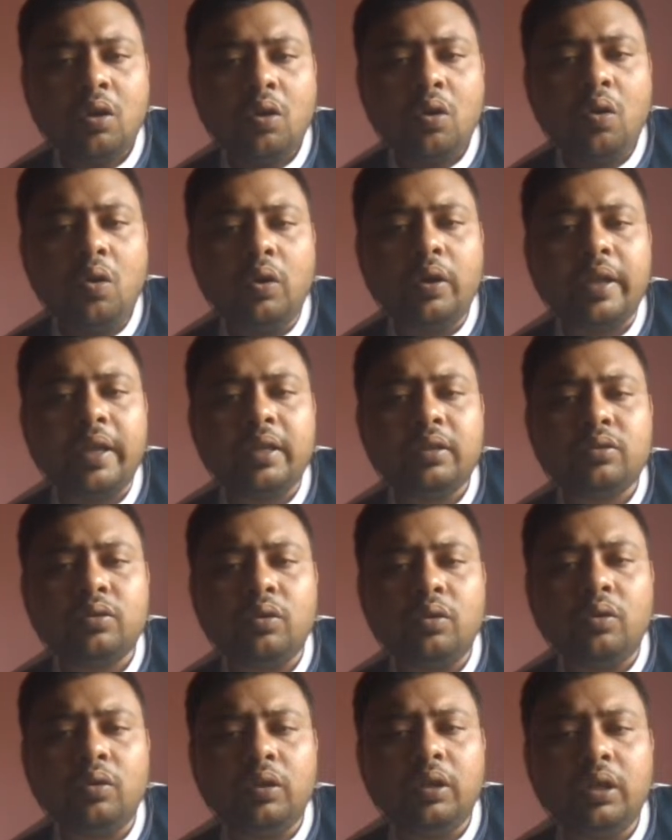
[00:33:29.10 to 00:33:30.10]
okay,
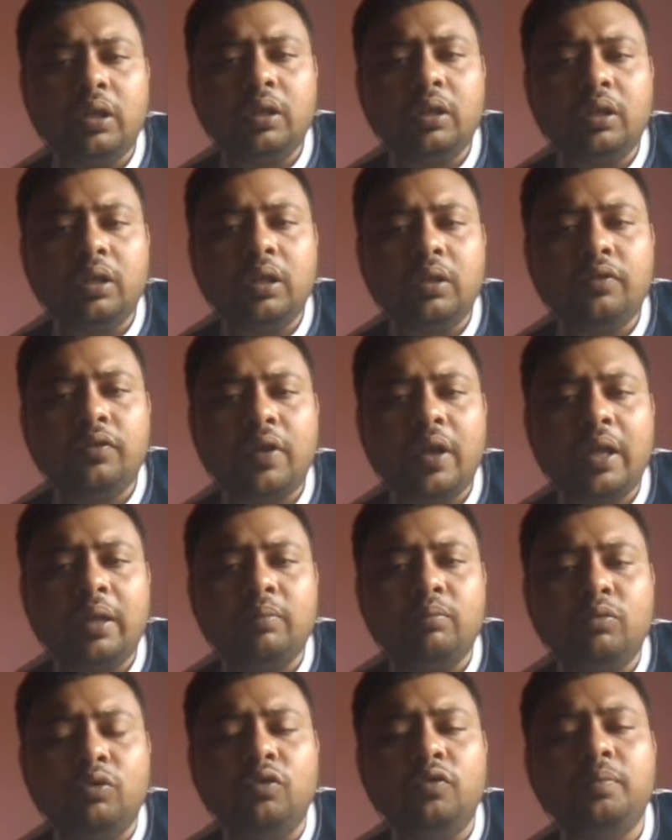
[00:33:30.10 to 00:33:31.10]
so if I
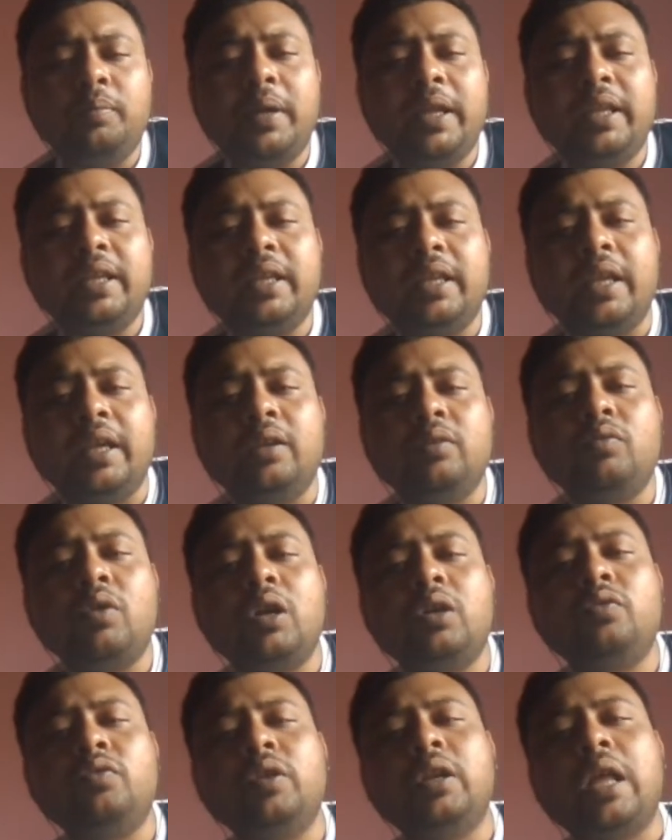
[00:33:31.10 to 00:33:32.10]
move my king,
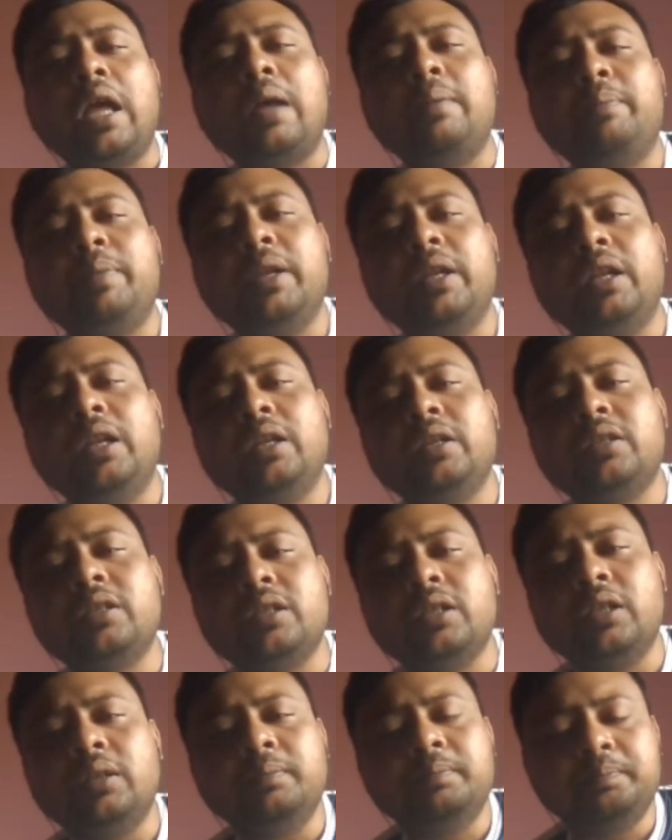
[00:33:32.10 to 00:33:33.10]
what will happen? Let's
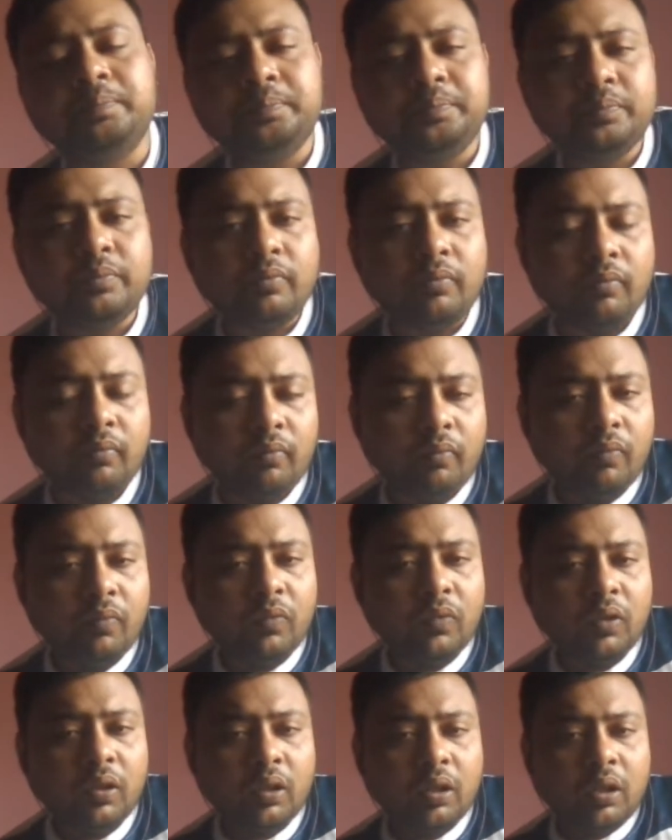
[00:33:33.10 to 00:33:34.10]
see.
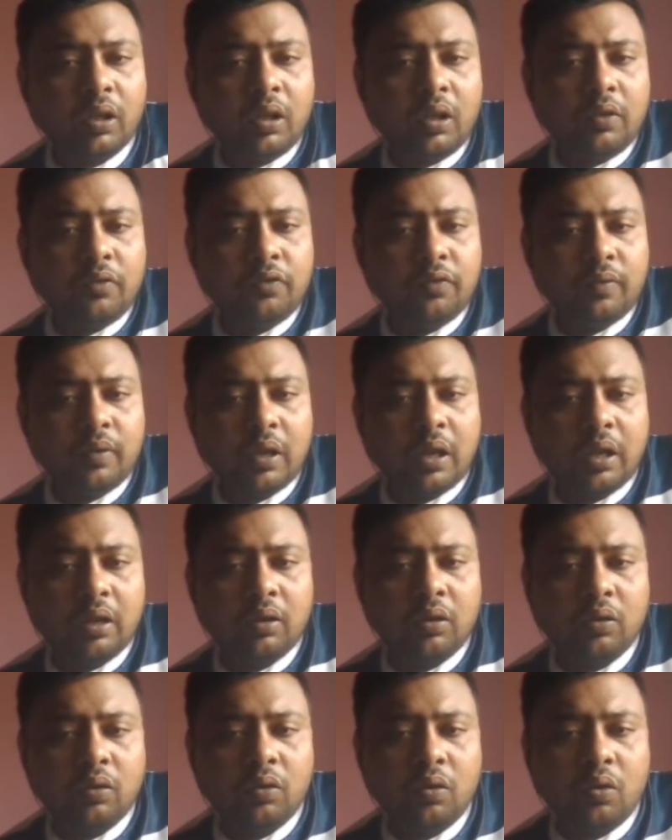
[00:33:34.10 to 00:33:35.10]
If I
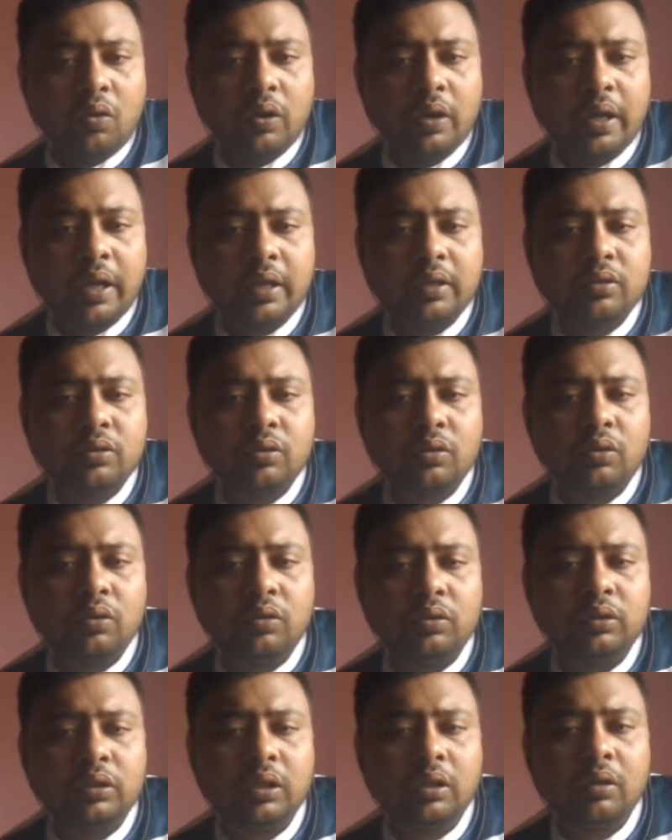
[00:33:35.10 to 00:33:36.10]
okay,
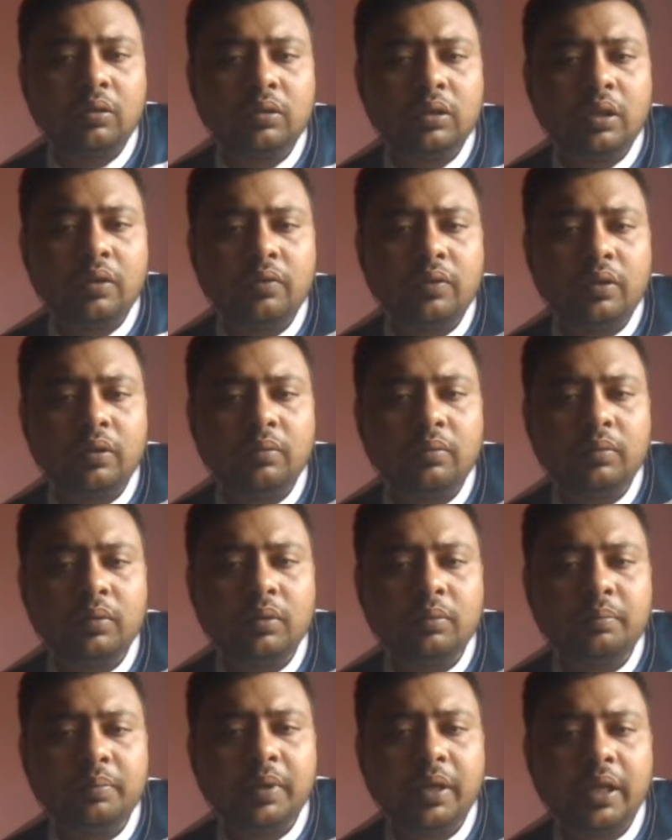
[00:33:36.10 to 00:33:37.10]
so they will
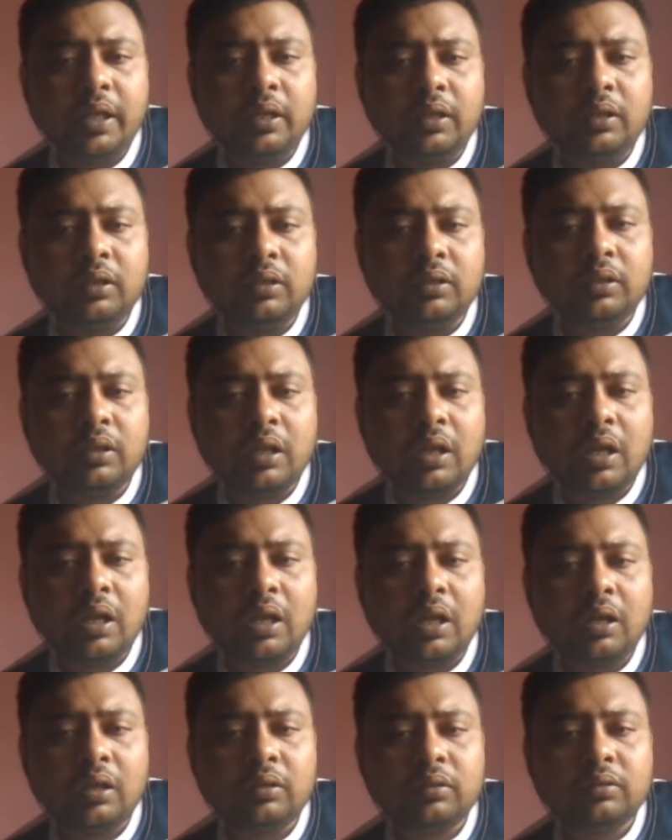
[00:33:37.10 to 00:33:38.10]
bring the
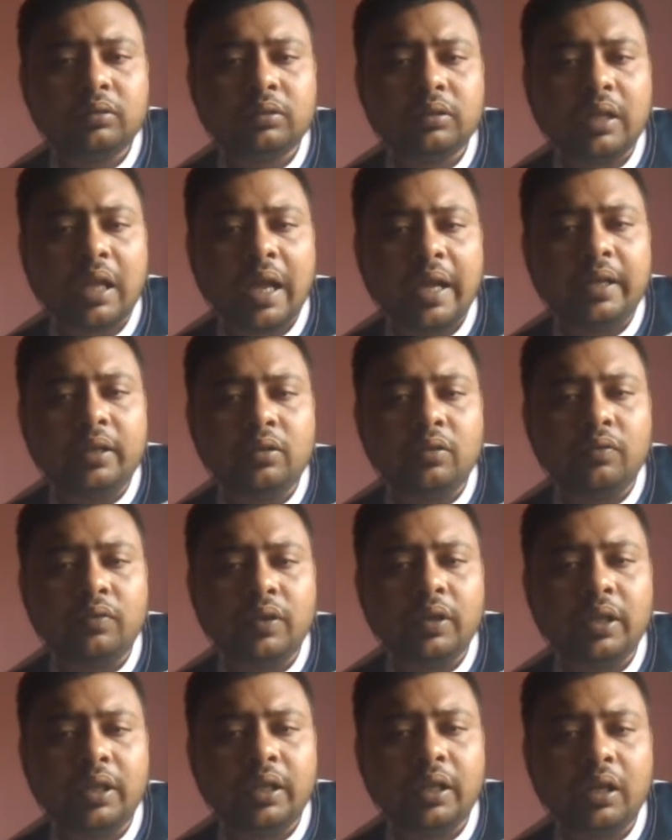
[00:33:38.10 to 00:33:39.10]
knight
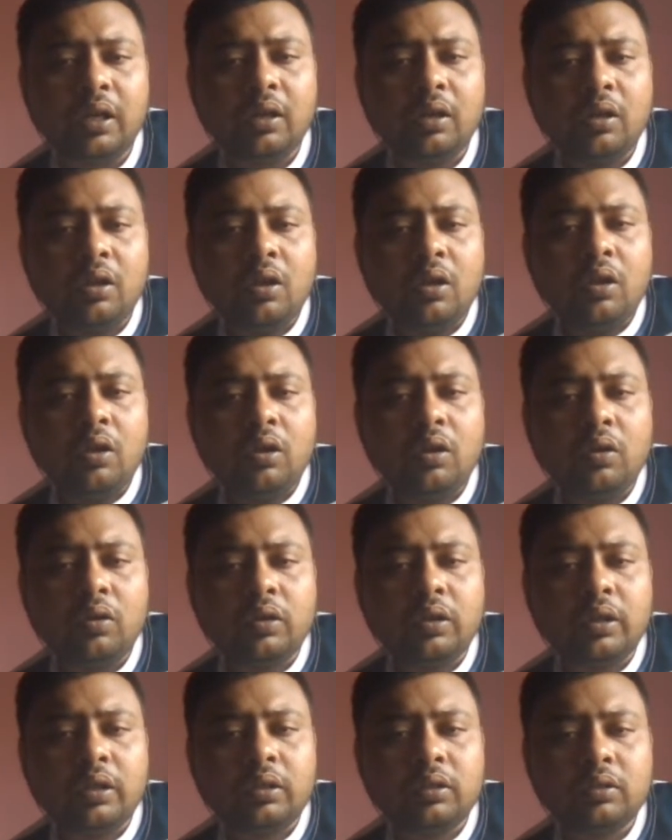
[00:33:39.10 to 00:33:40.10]
over here.
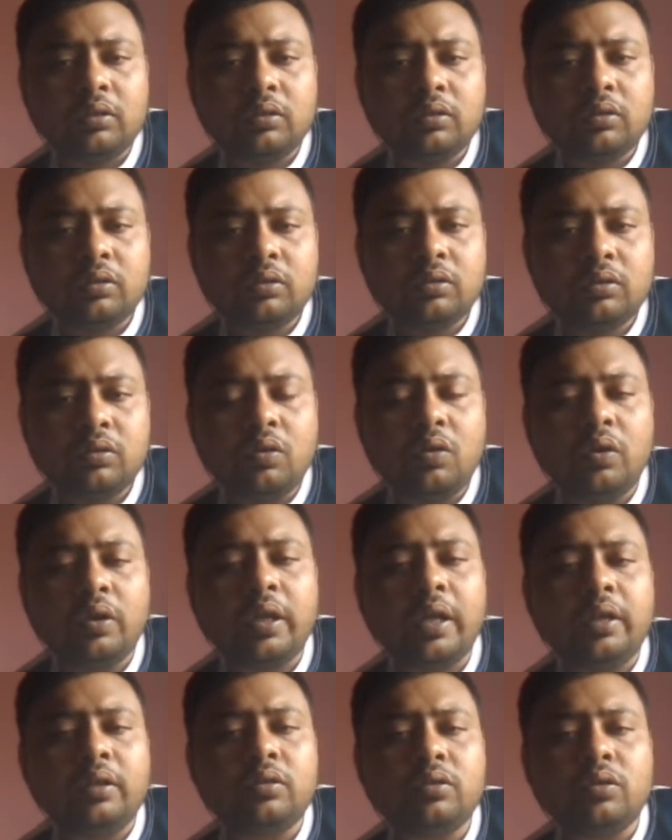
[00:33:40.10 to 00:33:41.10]

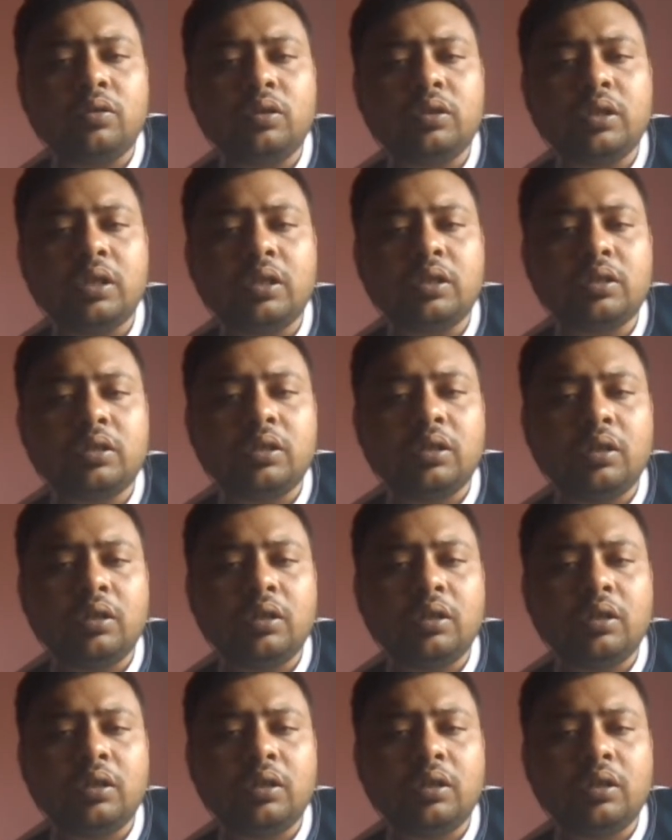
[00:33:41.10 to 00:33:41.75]
Okay, so just